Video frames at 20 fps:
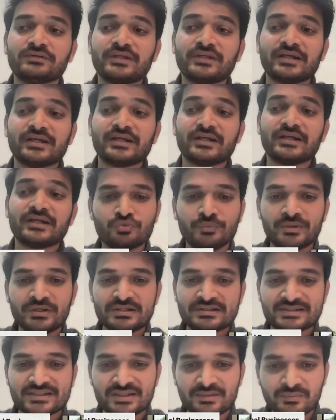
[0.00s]
there needs to be
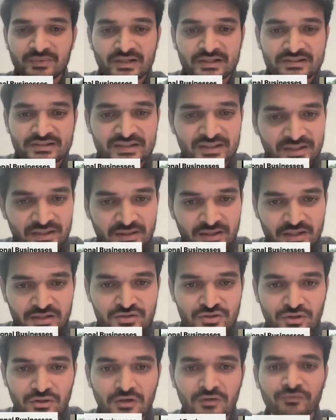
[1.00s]
a seamless
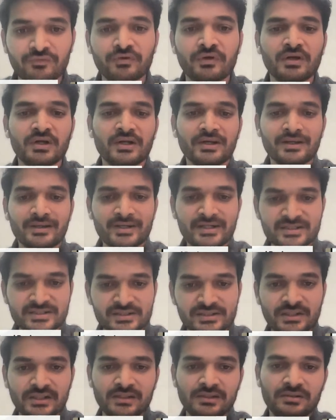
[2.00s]
integration of
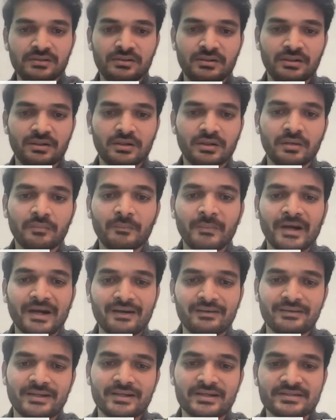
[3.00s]
digital
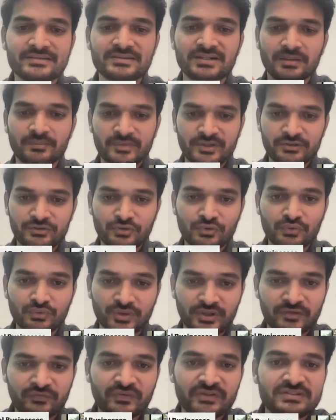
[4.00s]
part that is coming
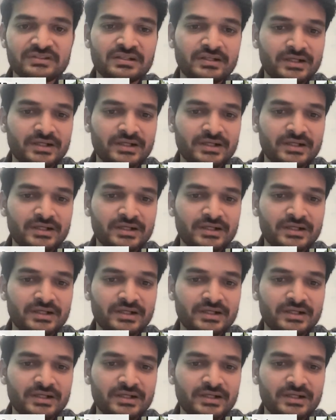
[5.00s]
through. If it's a